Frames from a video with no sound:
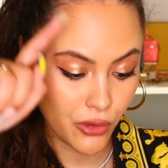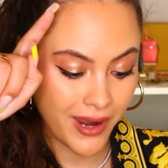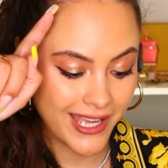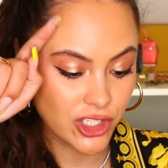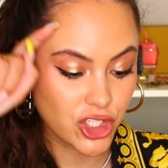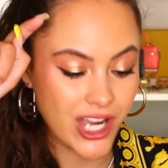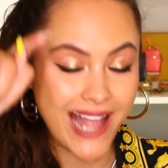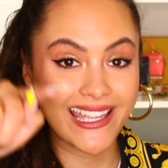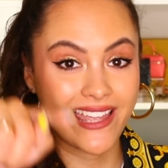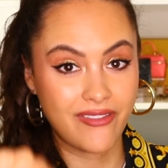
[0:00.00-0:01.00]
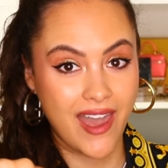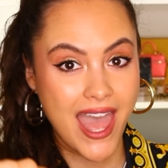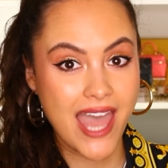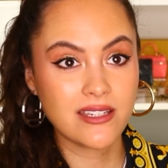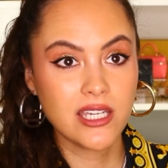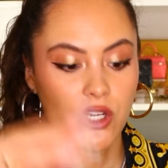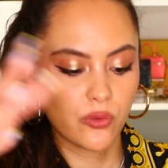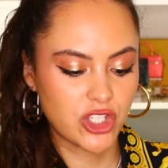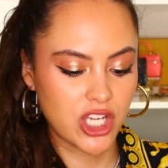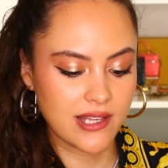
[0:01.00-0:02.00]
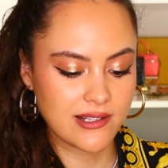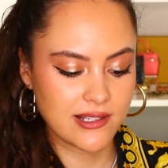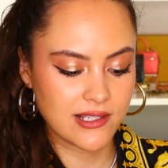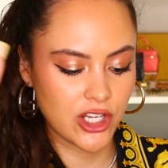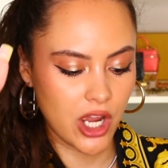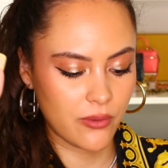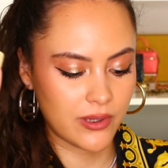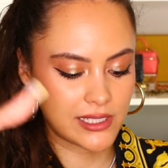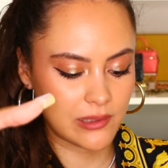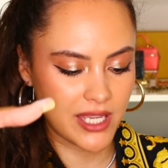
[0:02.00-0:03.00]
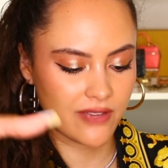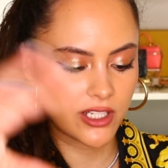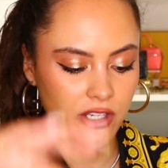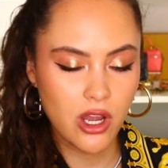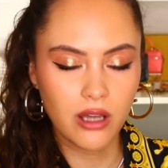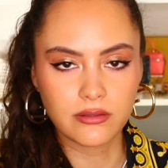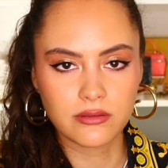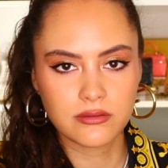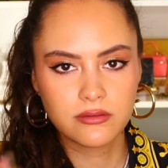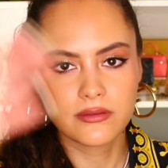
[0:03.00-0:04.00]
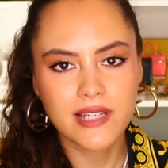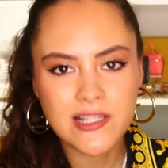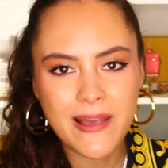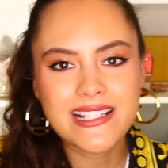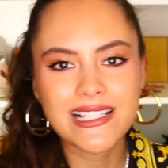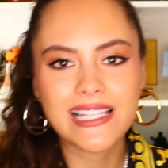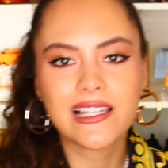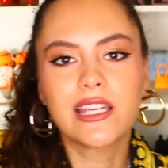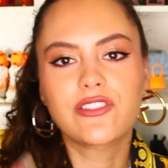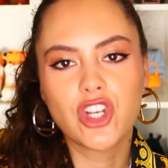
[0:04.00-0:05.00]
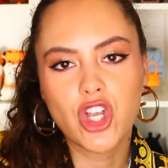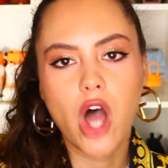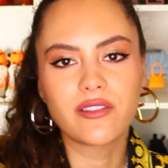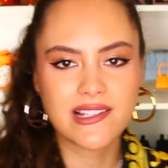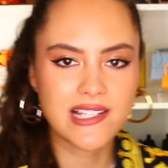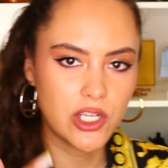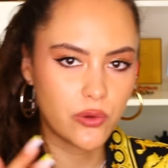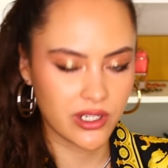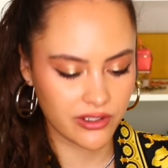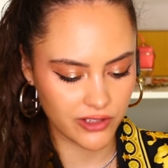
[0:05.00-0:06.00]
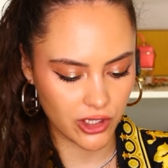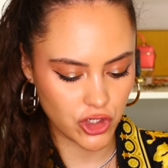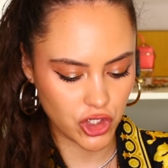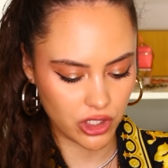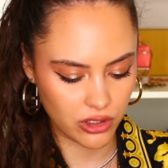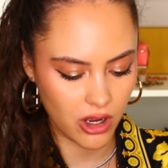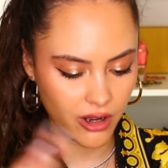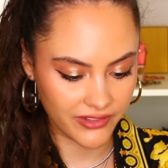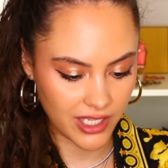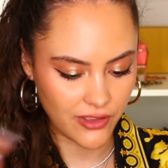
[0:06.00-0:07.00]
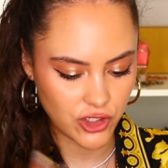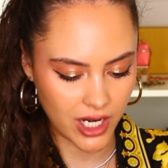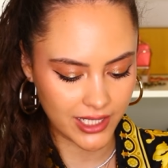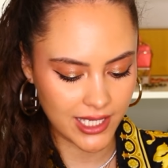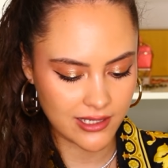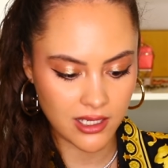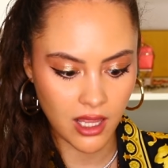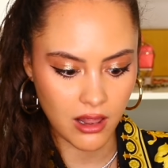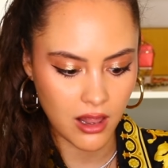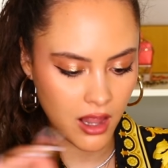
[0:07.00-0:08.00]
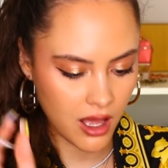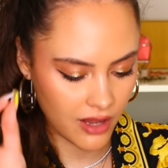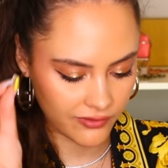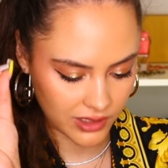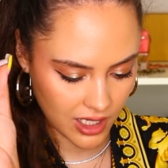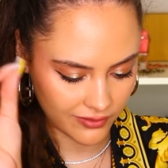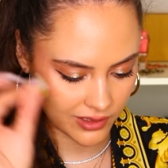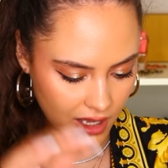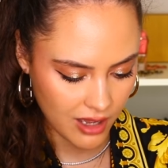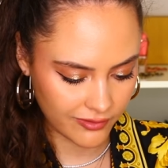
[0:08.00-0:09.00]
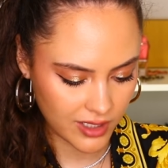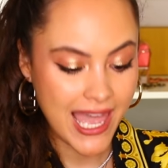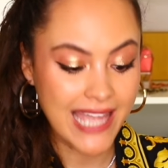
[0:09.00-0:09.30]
Great jacket there, which is, you know, a little bit of a non, it's basically like the non-sequined version of the other jacket. Love, love, love.